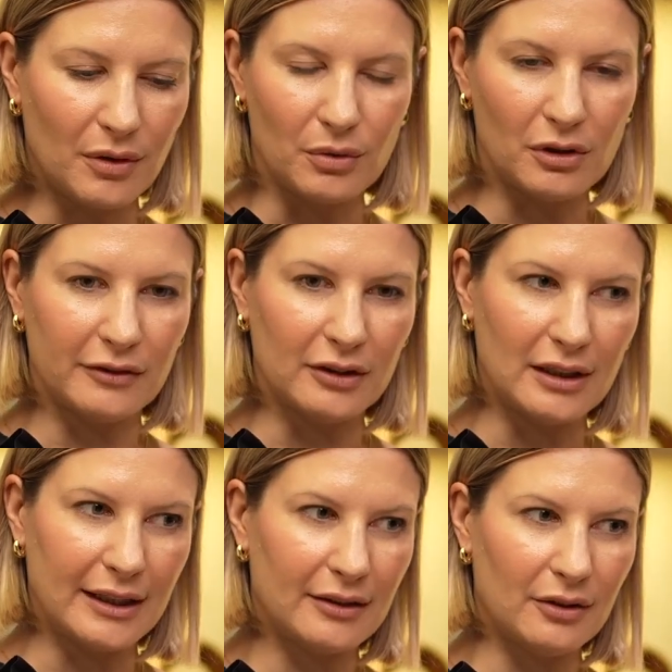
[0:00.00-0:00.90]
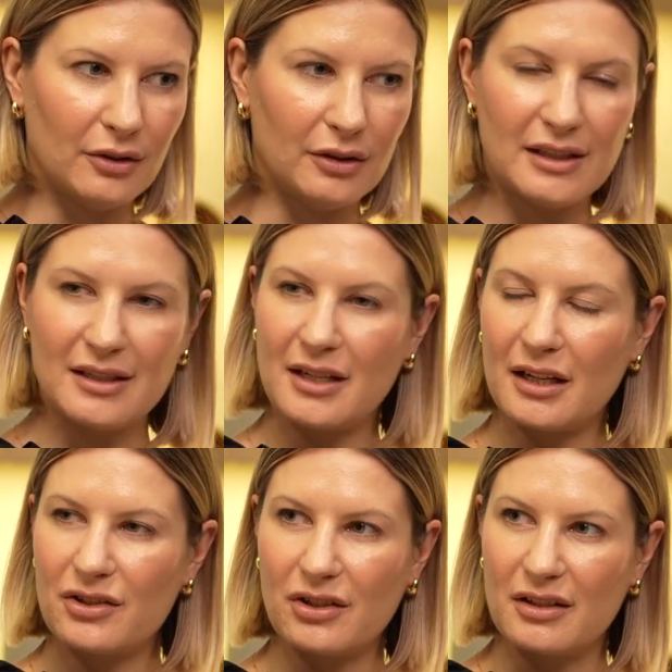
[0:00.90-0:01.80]
all of it, like, early
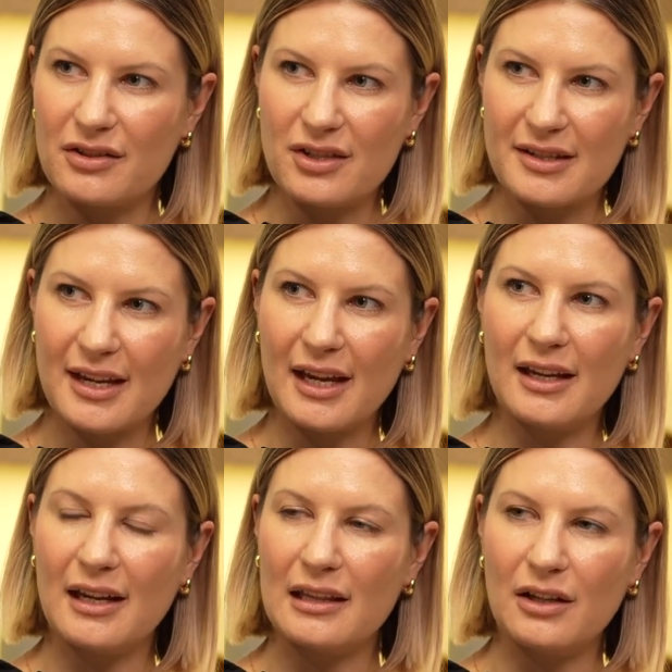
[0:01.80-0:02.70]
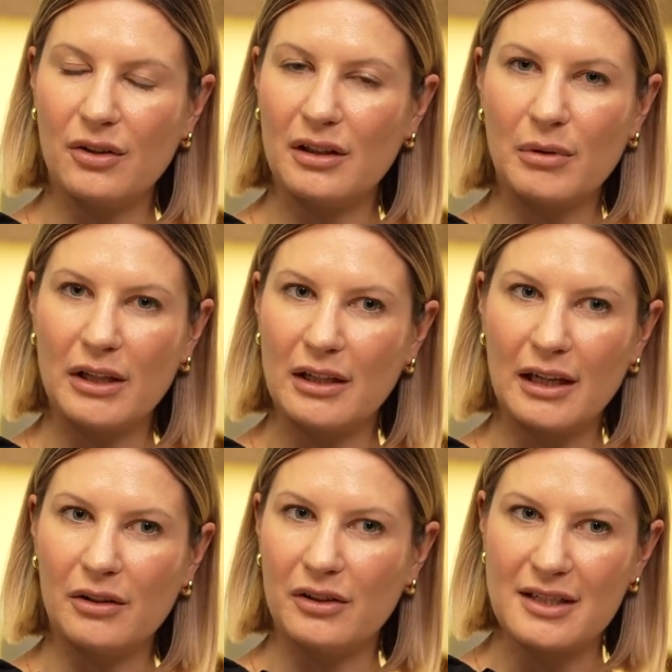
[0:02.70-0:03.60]
detection is just key, and the only way you
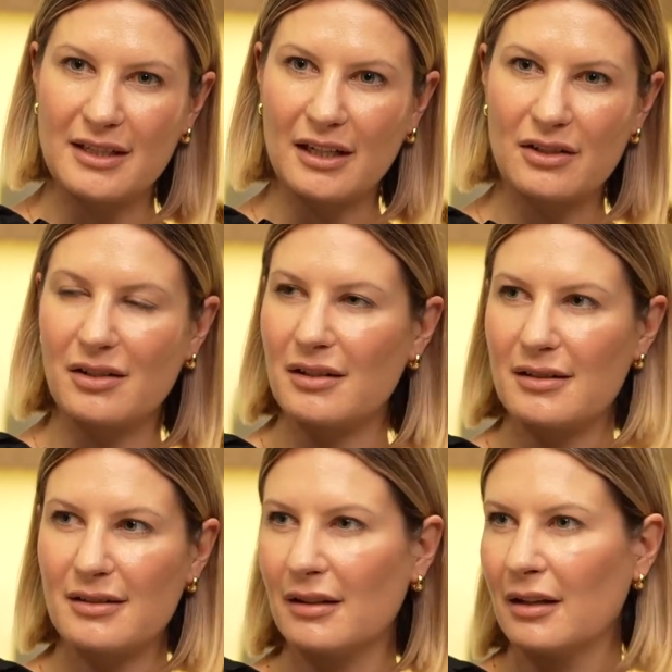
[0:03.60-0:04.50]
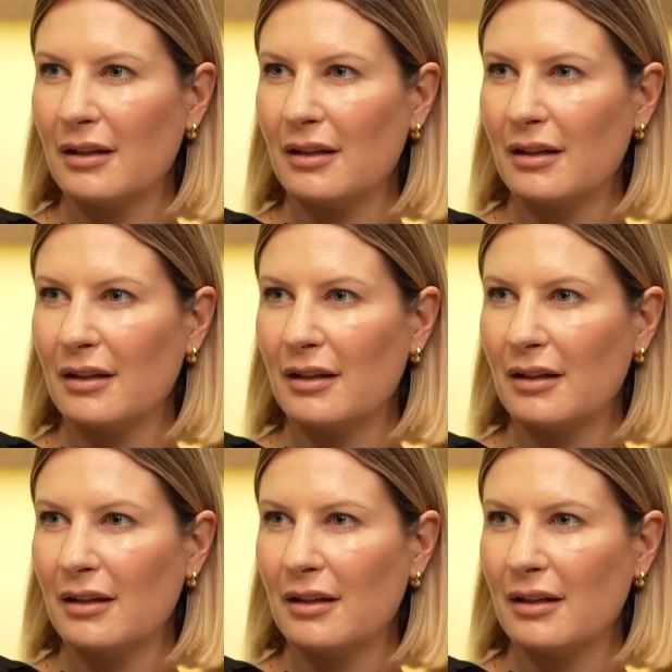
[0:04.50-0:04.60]
get early detection is